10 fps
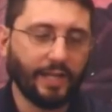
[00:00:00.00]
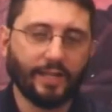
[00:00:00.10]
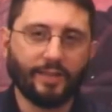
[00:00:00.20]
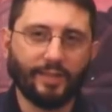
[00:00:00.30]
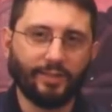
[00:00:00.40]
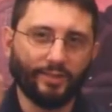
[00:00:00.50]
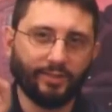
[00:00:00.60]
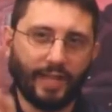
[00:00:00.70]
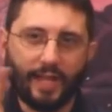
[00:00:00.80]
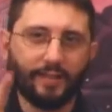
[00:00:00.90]
And yet that's
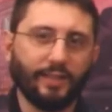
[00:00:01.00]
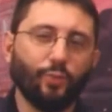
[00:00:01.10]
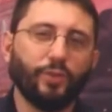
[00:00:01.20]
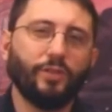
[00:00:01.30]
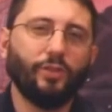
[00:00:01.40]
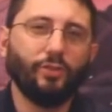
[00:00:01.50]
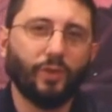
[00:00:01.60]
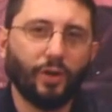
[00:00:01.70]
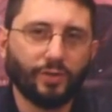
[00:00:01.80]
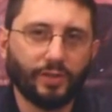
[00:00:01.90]
exactly what the new
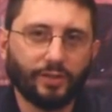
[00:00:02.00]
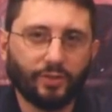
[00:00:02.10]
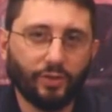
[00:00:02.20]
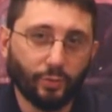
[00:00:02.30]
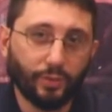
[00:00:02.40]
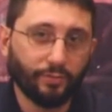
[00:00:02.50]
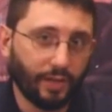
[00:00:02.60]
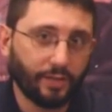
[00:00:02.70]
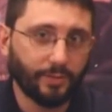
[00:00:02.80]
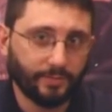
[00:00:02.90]
versionists do with
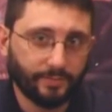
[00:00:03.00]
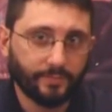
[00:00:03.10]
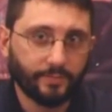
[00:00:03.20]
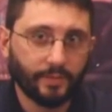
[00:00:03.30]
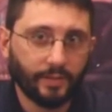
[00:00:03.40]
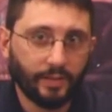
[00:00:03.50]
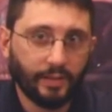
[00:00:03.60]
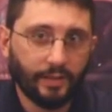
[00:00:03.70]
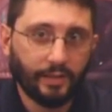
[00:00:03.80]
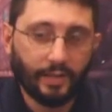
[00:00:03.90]
Ruckman.
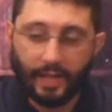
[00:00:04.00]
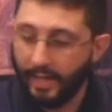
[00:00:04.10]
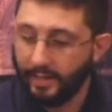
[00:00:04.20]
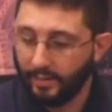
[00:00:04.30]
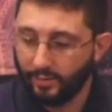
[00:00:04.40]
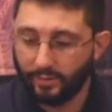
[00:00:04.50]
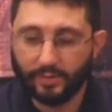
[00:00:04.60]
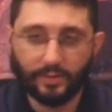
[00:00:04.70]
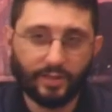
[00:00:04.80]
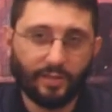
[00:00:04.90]
And they do
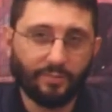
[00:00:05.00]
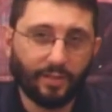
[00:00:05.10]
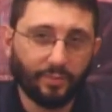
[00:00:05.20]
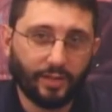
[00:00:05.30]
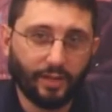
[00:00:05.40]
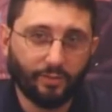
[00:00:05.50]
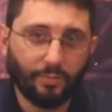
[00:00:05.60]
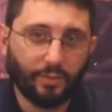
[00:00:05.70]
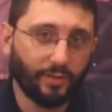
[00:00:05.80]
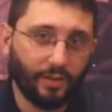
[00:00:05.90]
it the same thing with Gail
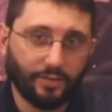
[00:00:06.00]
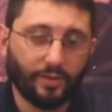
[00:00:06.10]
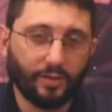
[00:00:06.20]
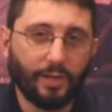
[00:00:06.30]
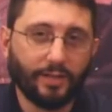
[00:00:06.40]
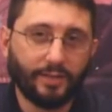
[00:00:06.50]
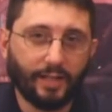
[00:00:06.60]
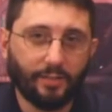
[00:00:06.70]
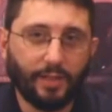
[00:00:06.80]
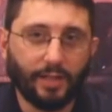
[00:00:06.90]
Riplinger. I'll talk about
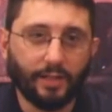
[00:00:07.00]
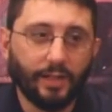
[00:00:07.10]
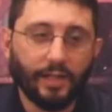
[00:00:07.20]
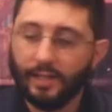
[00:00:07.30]
that in a minute.